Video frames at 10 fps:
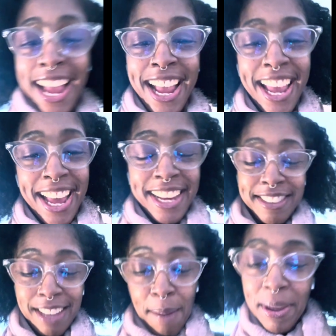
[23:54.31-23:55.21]

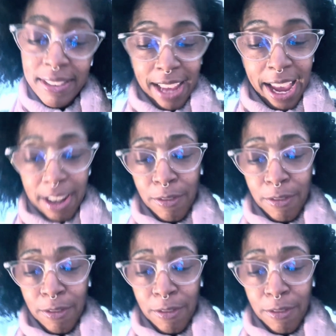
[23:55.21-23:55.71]
and I'm excited.